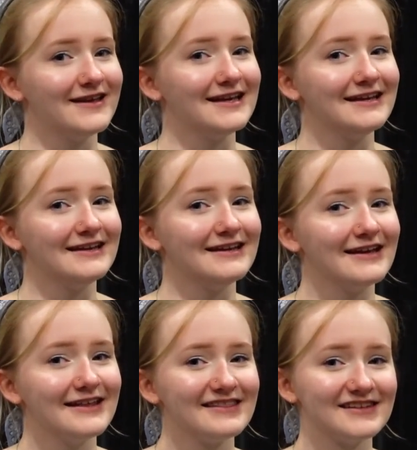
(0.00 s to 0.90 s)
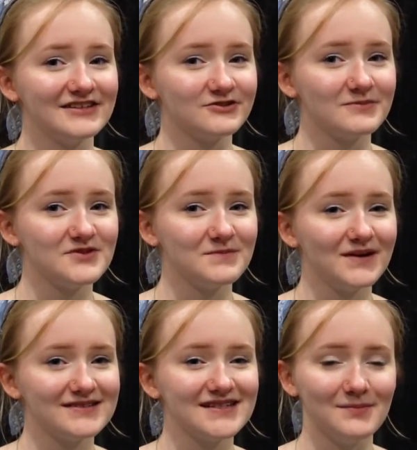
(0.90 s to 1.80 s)
in the description
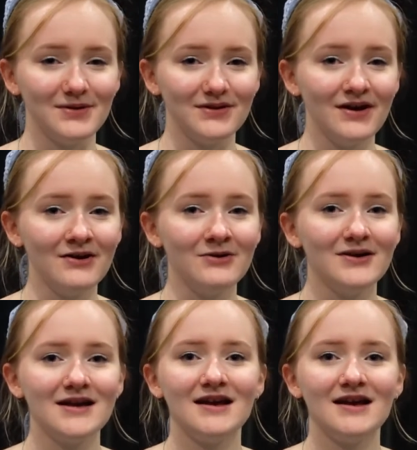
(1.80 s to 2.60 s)
box down below.